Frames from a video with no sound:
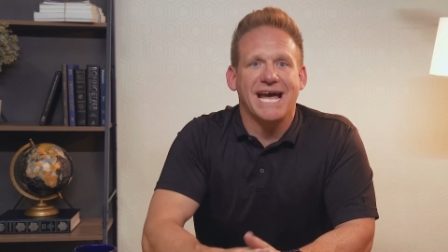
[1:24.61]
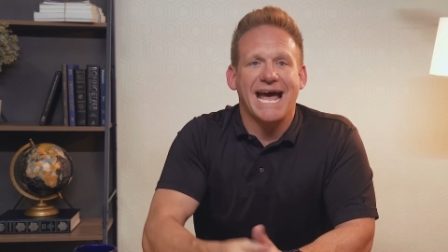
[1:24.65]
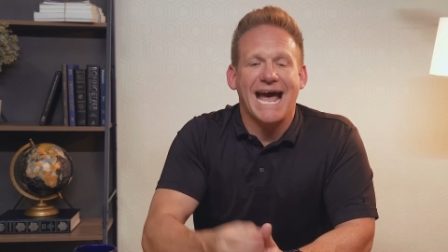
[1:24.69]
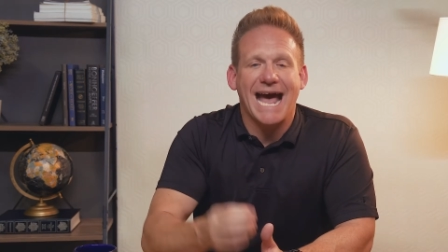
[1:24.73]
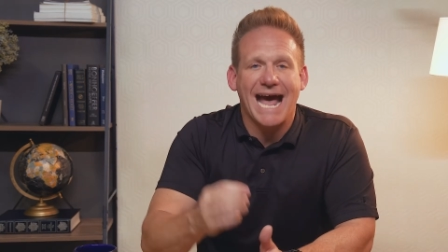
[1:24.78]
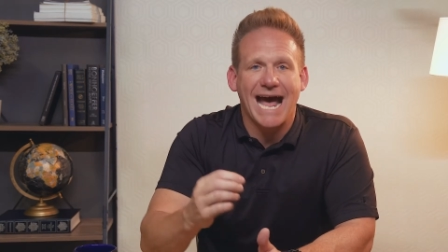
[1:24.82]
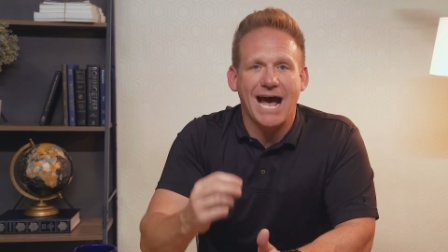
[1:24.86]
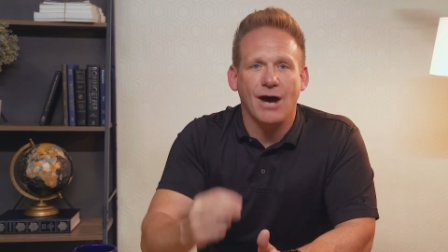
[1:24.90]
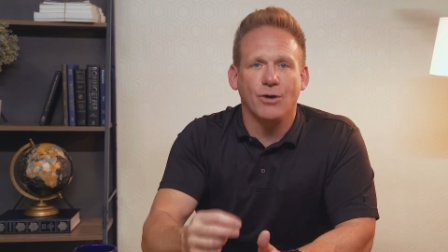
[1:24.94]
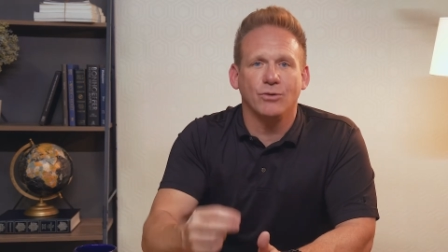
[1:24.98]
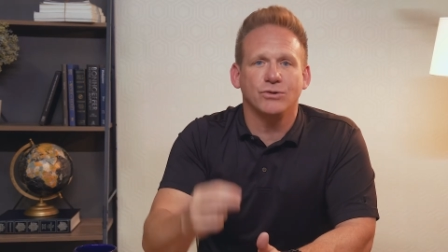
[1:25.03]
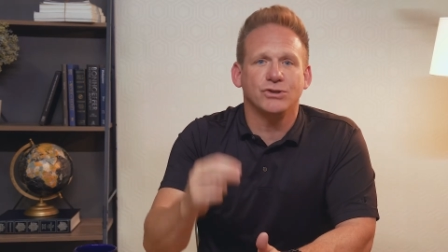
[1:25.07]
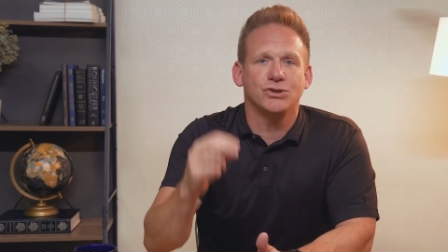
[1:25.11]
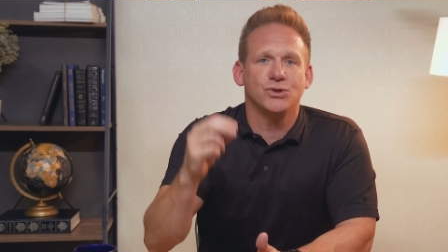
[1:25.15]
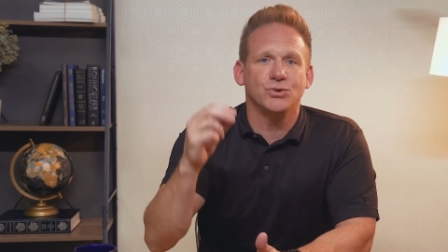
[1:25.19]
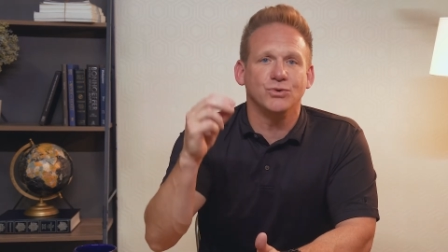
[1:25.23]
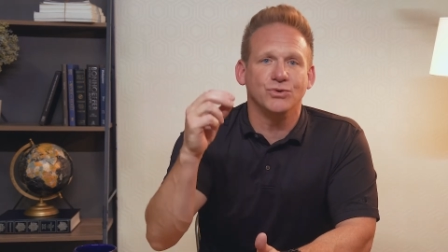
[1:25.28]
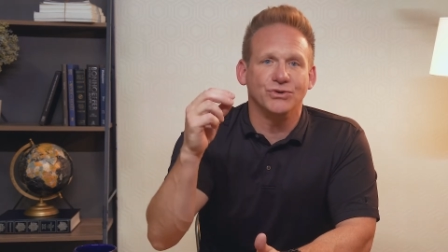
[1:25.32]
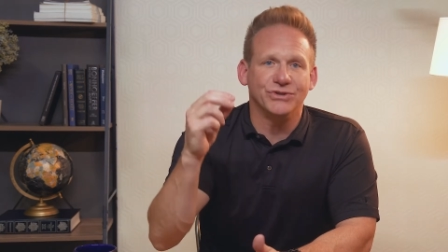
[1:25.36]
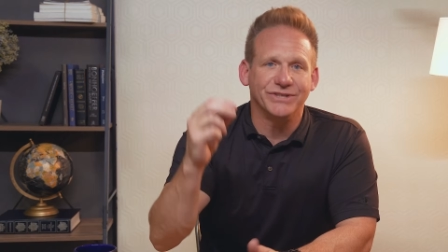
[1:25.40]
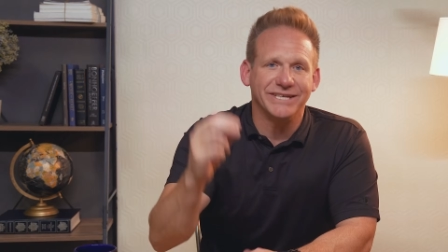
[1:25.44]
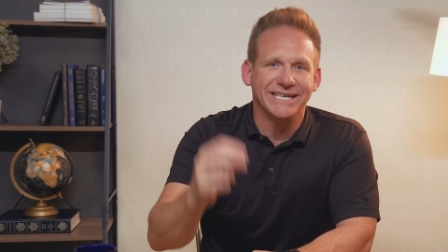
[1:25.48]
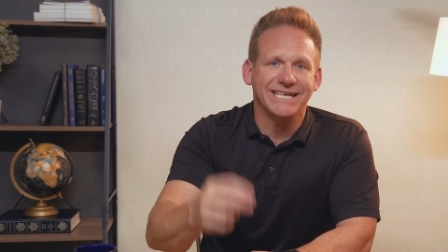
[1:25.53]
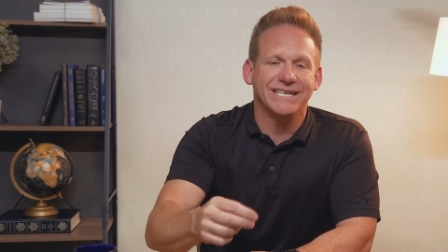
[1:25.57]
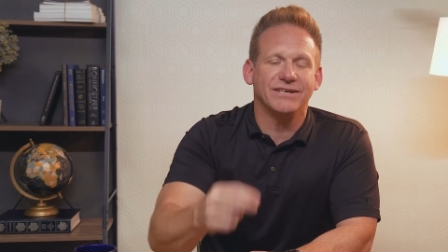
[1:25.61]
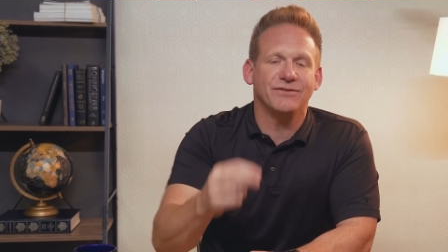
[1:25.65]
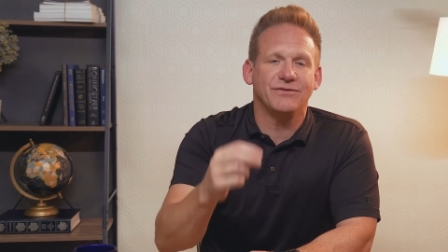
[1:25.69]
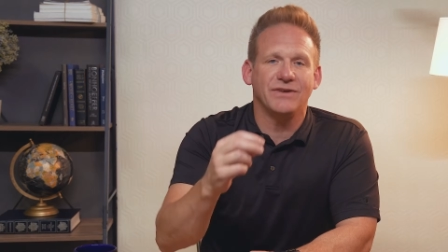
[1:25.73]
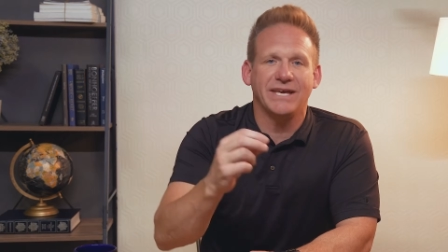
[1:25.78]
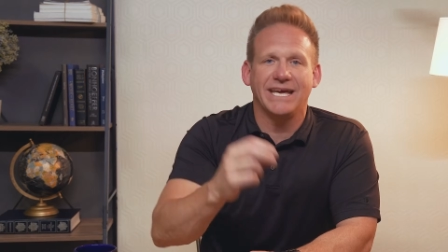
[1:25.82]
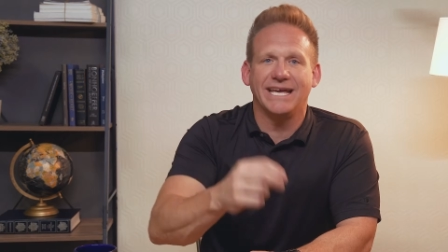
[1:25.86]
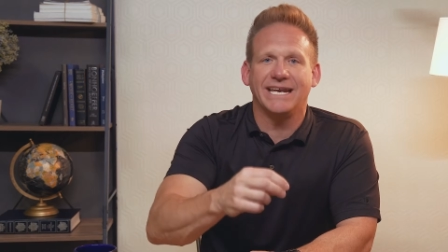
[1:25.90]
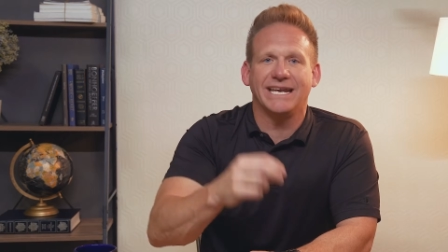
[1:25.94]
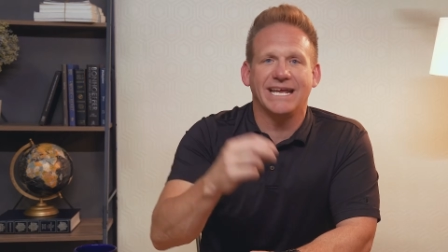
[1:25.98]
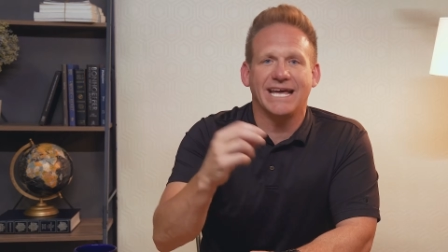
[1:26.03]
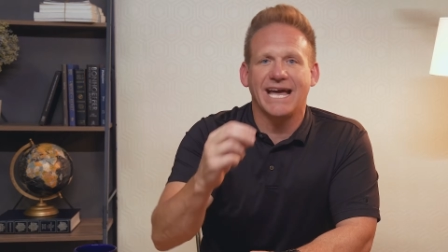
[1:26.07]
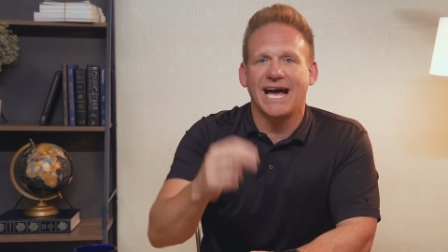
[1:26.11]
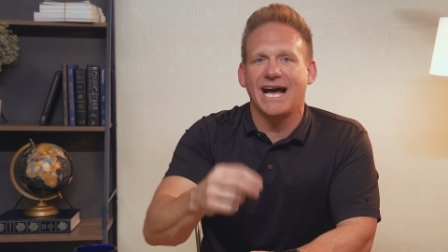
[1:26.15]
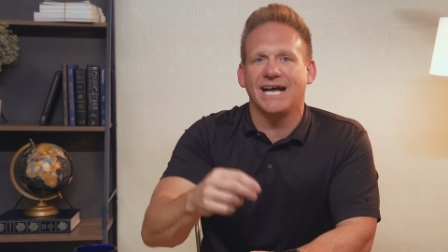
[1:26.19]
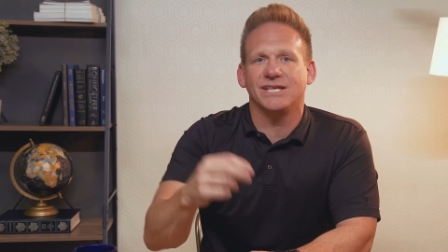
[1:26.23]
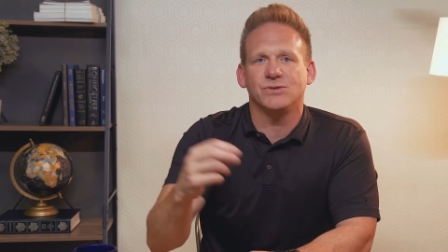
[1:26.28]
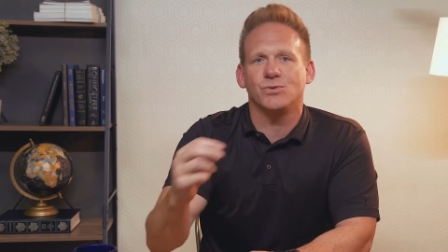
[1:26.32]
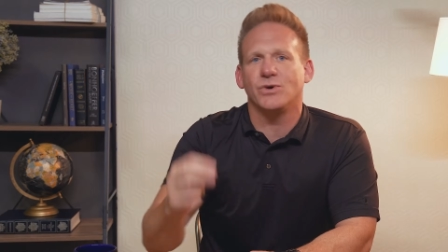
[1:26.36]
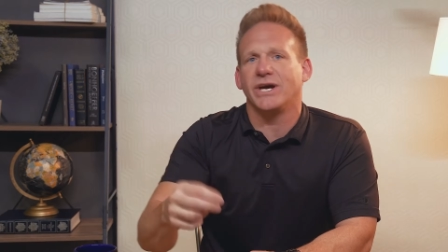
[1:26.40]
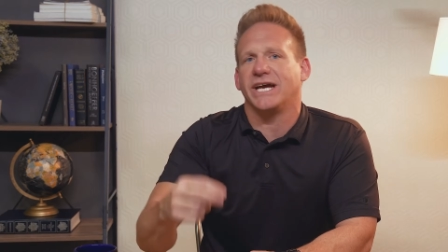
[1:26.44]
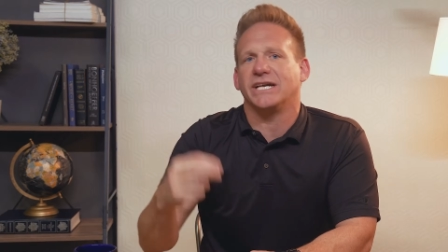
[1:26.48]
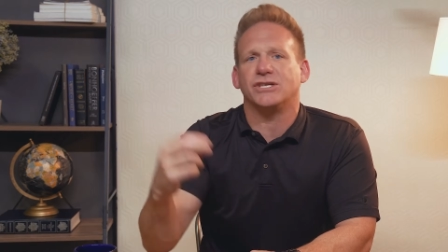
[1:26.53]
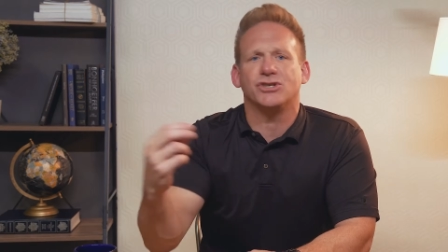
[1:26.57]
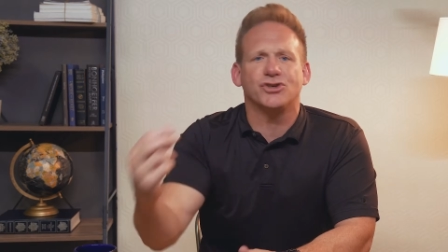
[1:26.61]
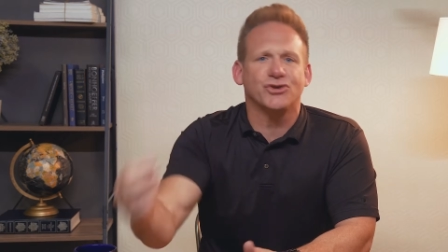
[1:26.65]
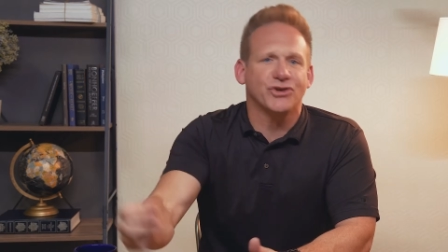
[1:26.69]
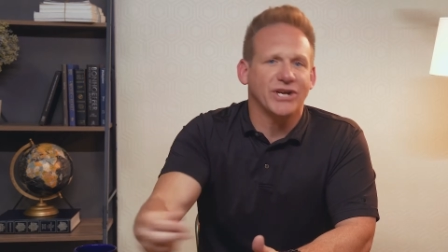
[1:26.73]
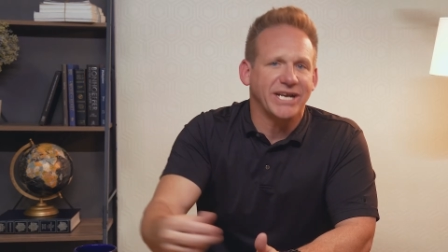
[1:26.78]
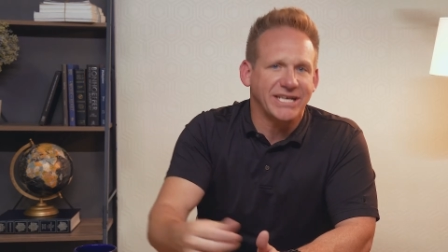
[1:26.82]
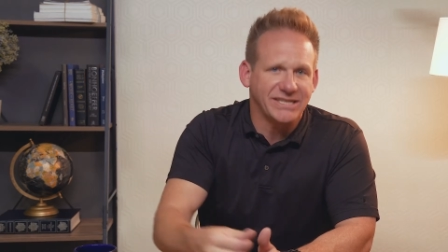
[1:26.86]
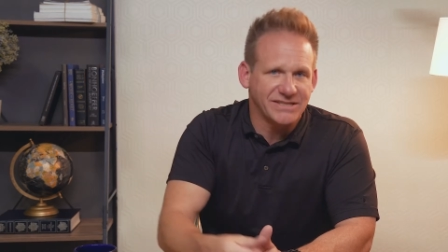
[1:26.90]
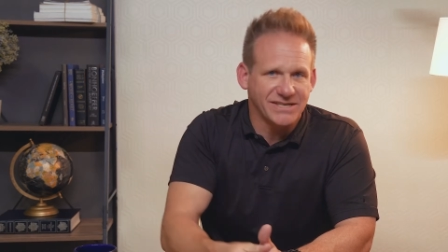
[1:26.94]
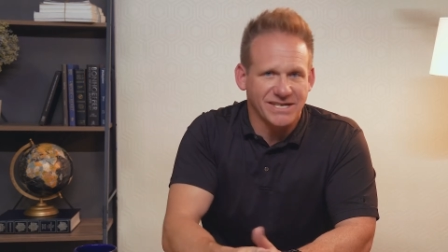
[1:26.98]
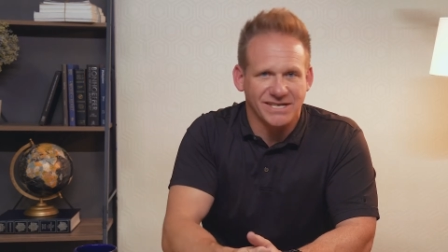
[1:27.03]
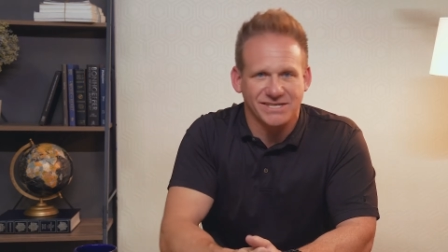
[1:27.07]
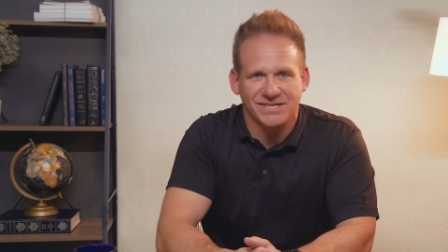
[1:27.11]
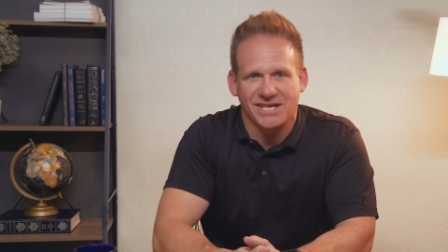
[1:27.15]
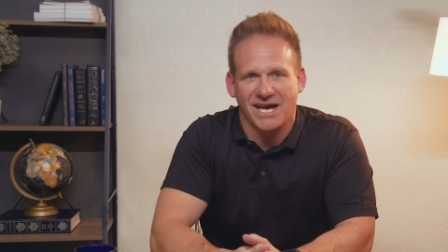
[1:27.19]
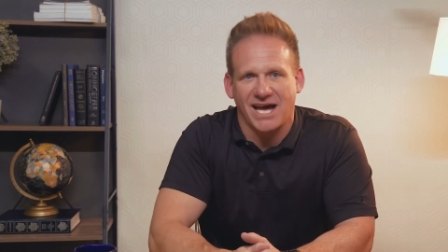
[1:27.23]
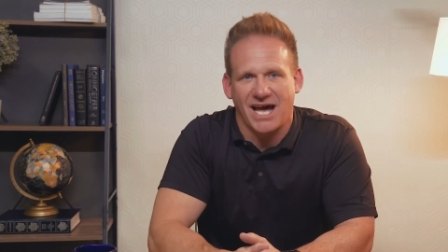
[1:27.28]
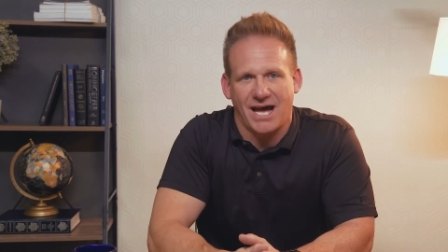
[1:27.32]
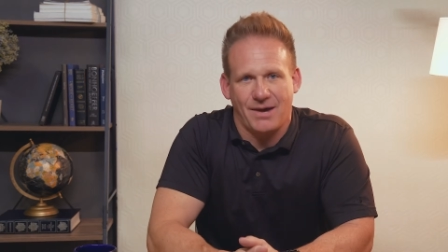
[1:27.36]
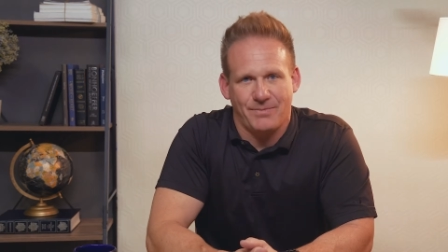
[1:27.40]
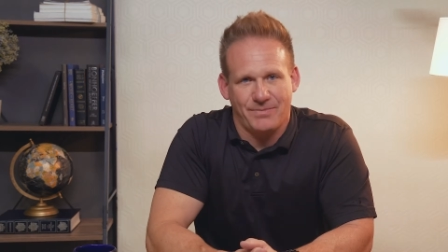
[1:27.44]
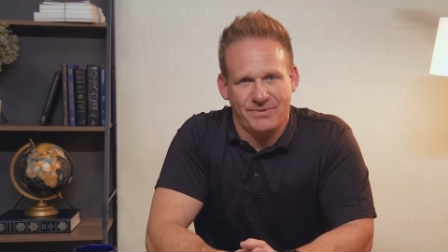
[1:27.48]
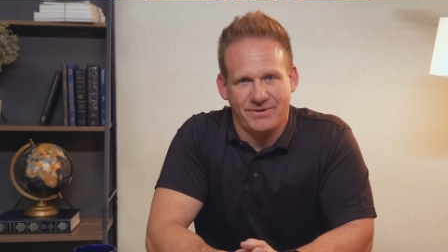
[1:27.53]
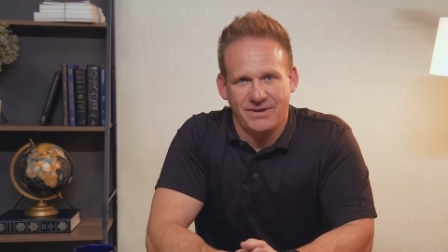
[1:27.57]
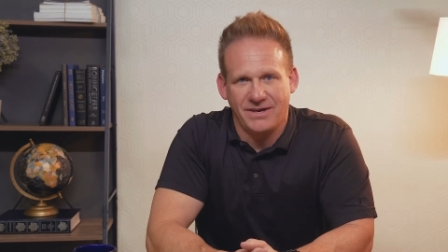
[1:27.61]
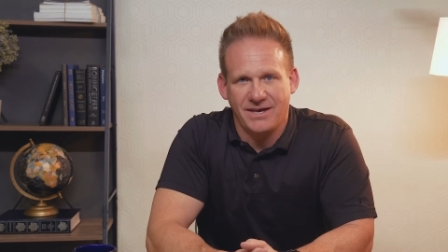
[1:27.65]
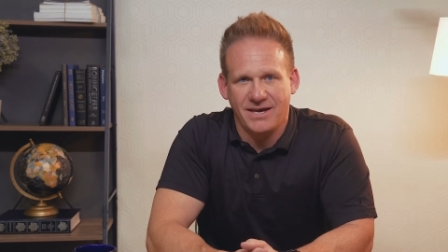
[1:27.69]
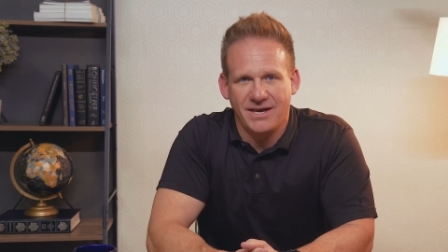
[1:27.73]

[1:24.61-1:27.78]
how to live in God's way, it trains us up.